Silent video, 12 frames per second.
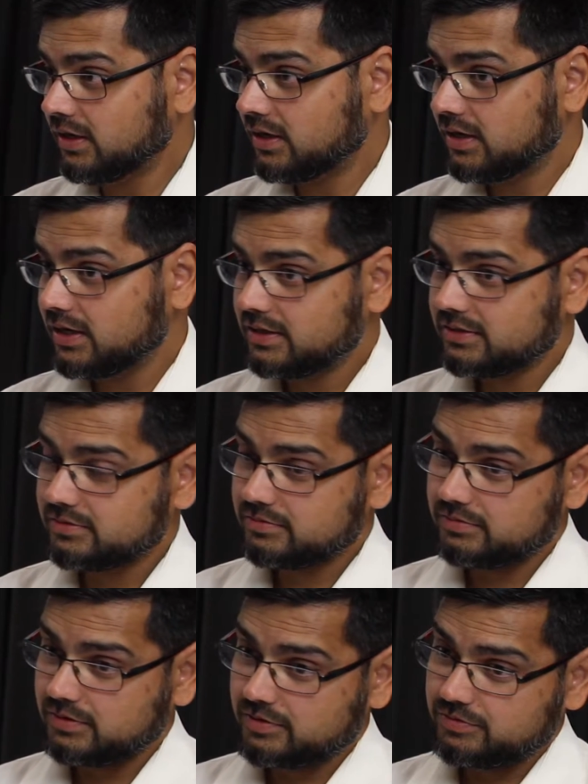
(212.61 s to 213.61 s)
and
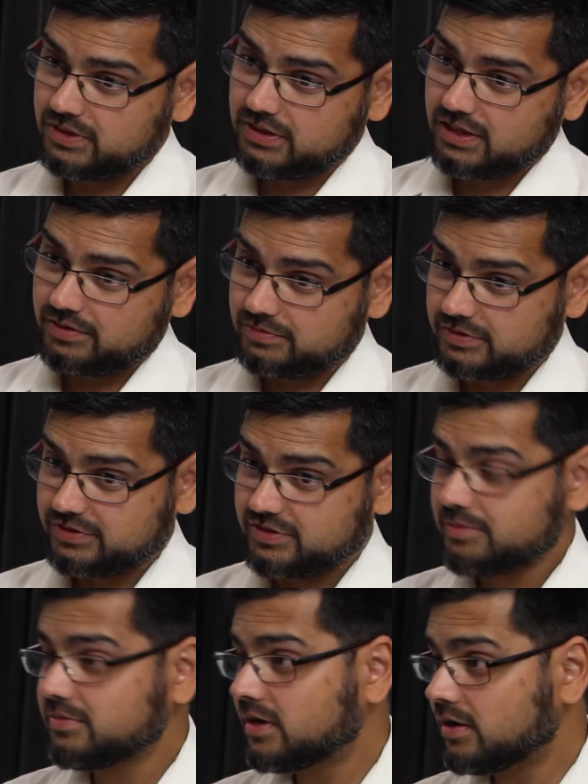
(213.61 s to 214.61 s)
we have
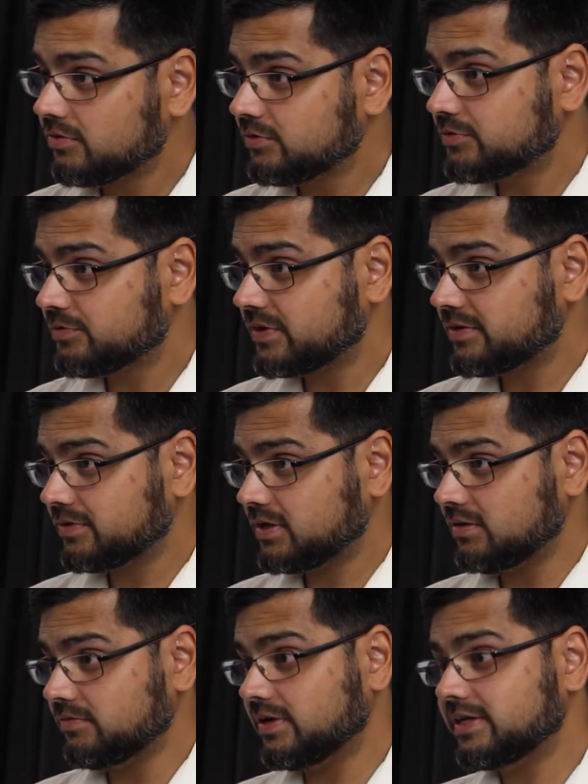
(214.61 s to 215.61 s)
seminar rooms where
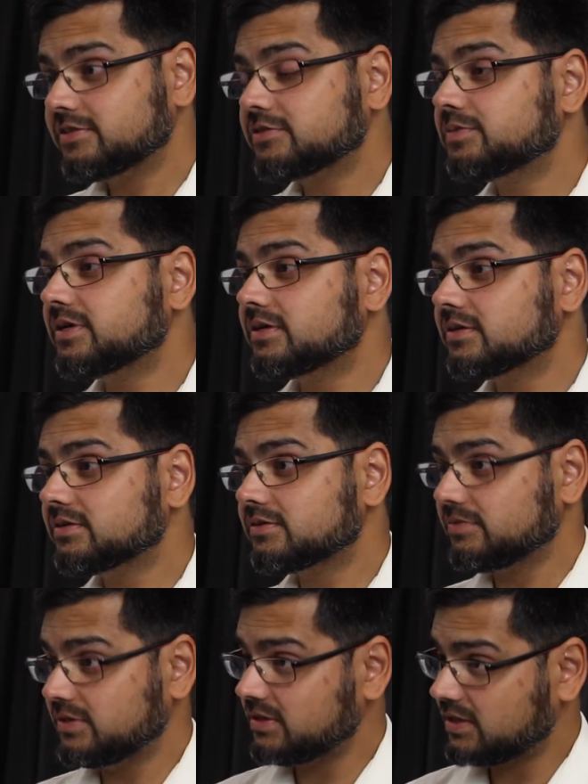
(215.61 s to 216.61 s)
we invite speakers
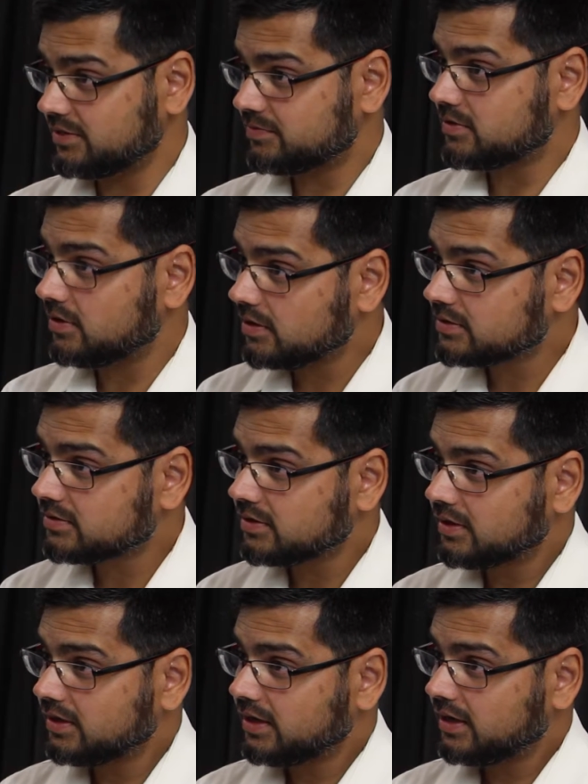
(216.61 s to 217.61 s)
when they give talks,
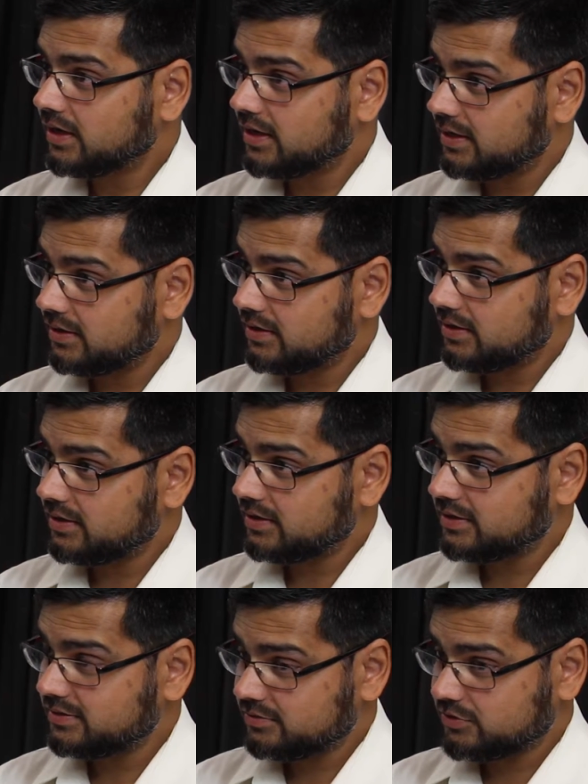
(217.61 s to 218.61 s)

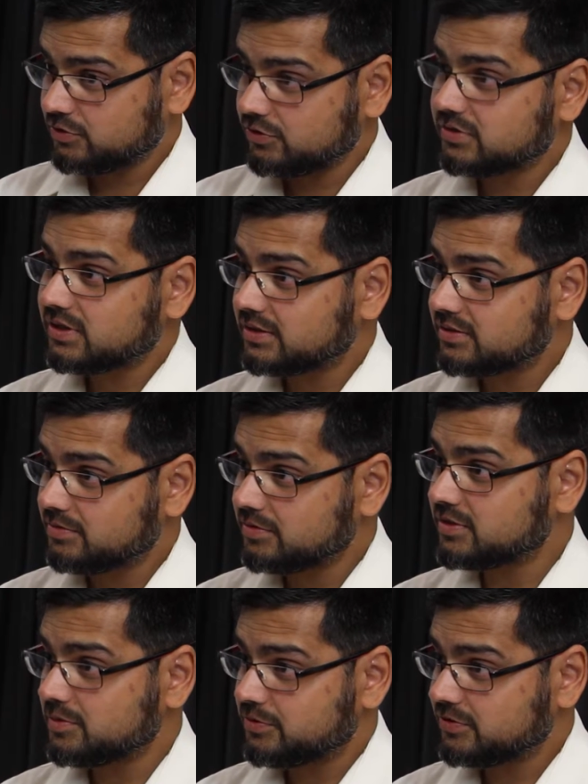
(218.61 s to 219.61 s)
and so those are some
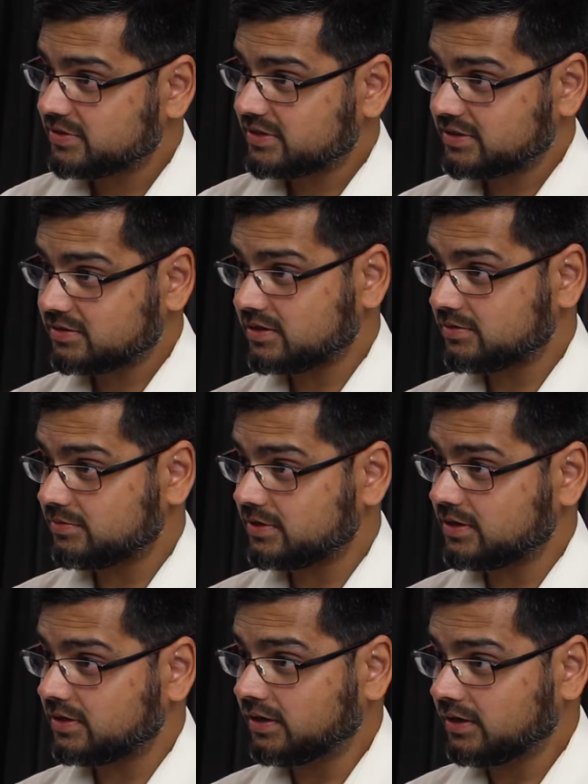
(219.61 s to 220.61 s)
of the opportunities that
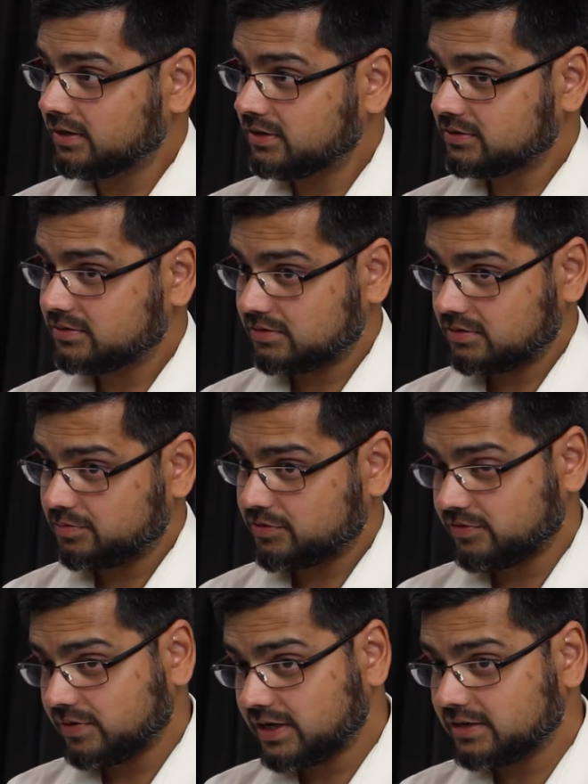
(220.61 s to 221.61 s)
we
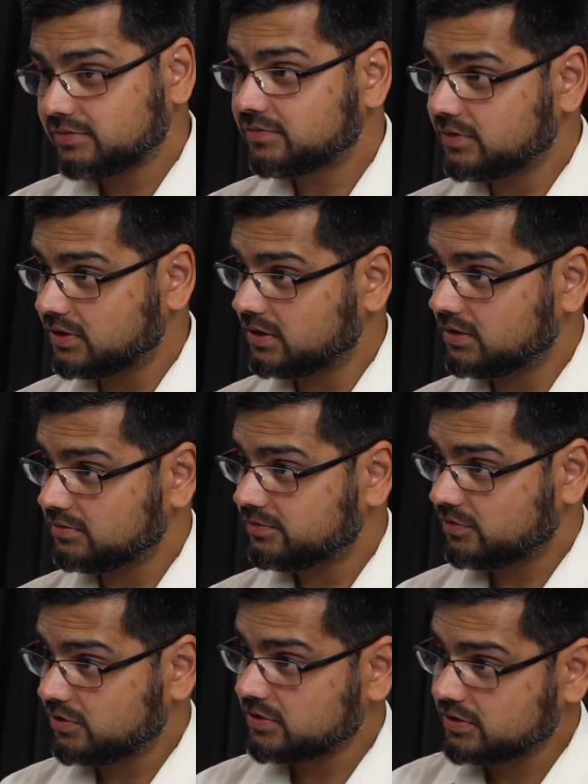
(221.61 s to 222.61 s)
provide
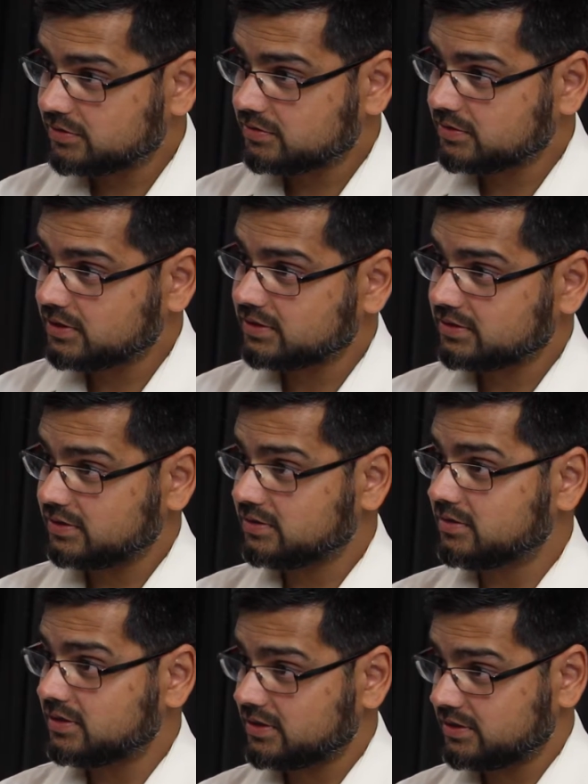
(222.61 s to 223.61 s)
for the students
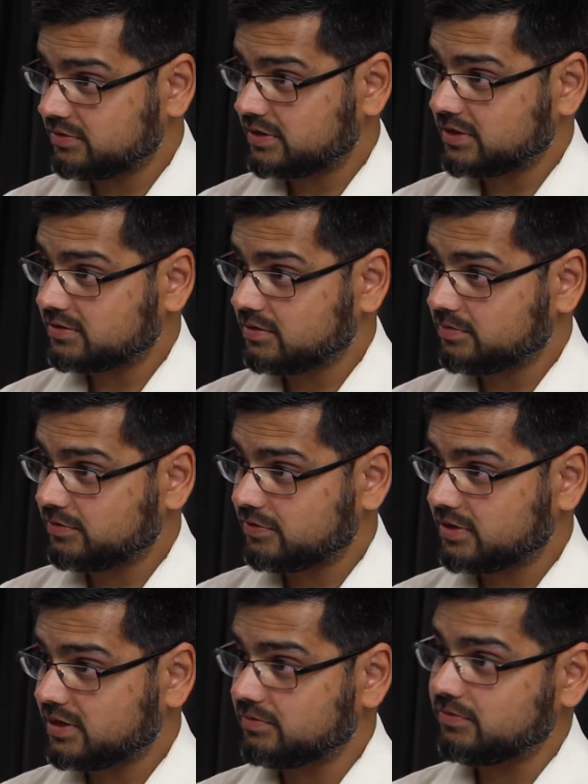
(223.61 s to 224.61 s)
in their educational
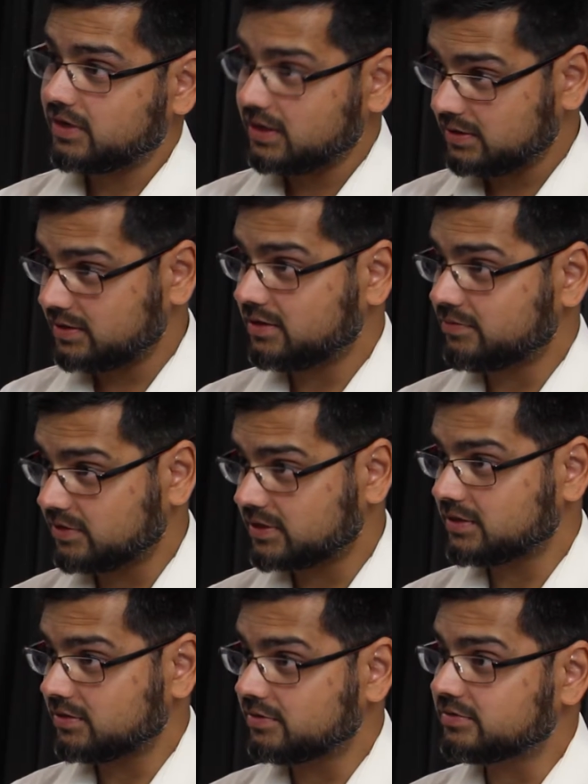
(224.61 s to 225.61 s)
program while they are
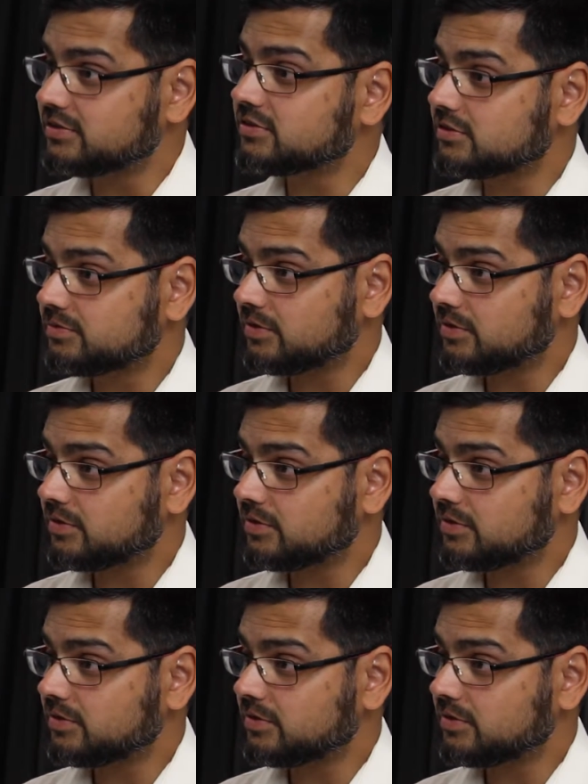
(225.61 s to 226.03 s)
working on research